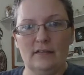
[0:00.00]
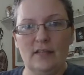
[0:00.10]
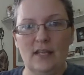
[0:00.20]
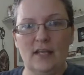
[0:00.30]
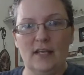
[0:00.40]

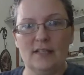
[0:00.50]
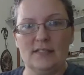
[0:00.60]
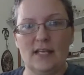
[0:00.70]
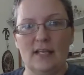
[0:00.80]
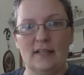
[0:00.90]
thing
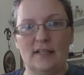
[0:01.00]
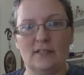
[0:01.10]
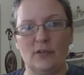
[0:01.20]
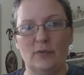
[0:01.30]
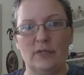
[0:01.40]
is that these
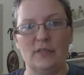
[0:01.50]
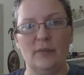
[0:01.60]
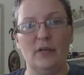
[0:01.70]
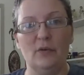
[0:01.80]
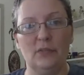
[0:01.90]
are going to
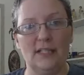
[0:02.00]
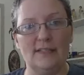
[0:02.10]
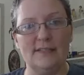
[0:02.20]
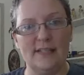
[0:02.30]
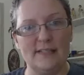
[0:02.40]
be only
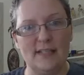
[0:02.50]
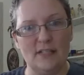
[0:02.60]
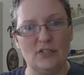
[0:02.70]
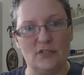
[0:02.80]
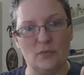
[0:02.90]
6
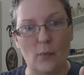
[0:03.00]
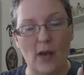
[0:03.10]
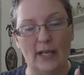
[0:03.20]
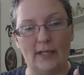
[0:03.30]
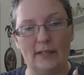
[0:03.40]
inches
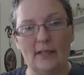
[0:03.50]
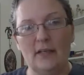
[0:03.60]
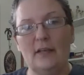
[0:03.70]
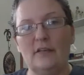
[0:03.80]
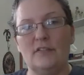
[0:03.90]
wide.
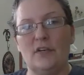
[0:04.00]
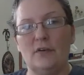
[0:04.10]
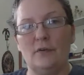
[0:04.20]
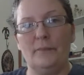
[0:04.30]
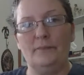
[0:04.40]

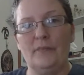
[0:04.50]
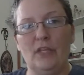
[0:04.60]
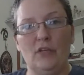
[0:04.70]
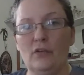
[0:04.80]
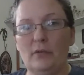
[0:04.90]
So
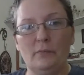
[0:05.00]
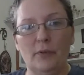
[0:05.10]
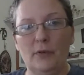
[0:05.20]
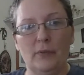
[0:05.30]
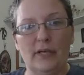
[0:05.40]
you can
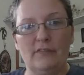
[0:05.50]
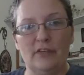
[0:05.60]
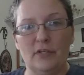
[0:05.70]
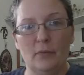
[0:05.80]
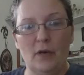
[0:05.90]
put whatever
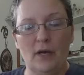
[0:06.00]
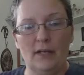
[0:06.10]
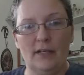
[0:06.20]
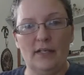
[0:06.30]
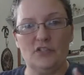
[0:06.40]
you want.
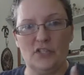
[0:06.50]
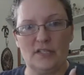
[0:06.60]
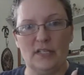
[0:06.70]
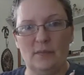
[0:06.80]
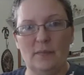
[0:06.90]
It's
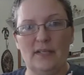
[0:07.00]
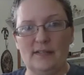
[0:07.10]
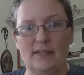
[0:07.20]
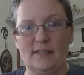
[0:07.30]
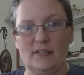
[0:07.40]
just going to be
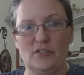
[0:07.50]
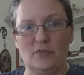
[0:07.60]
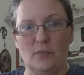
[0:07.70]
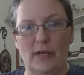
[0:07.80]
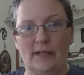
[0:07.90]
6
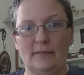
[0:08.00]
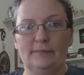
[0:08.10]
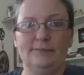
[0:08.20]
inches wide.